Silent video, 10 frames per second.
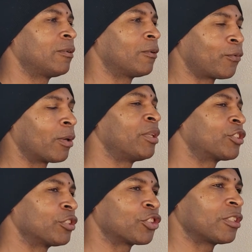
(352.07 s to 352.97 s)

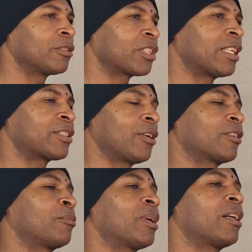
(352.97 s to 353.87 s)
aforementioned shows that I
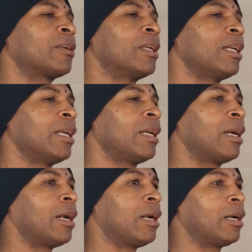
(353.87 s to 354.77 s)
talked about,
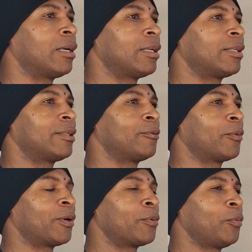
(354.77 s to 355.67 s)

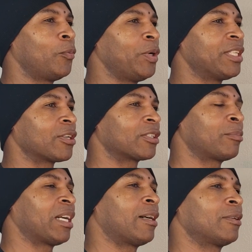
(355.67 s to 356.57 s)
where we talked
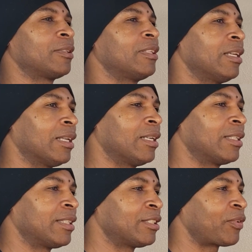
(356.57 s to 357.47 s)
about
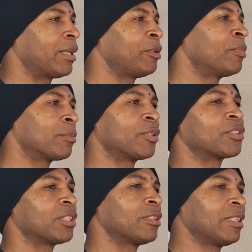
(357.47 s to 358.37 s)
these family
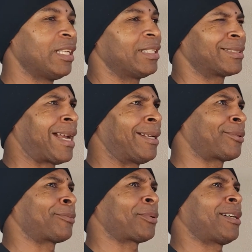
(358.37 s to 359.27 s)
members and the
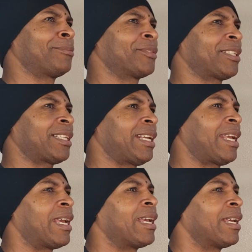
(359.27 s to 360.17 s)
types of problems that they
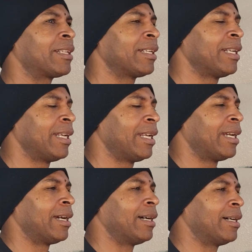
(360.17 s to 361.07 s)
had.
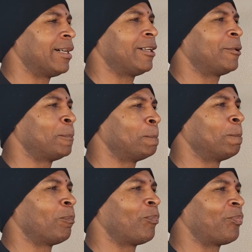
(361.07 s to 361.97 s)

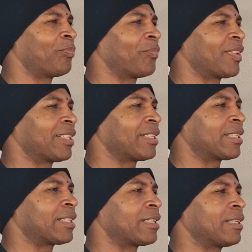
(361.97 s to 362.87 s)

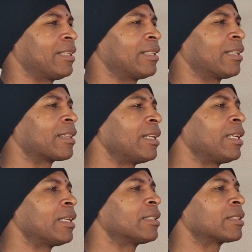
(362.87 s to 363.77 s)
The
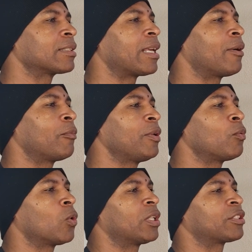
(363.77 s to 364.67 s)
thing is that we
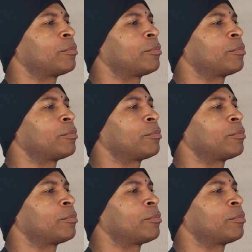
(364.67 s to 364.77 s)
want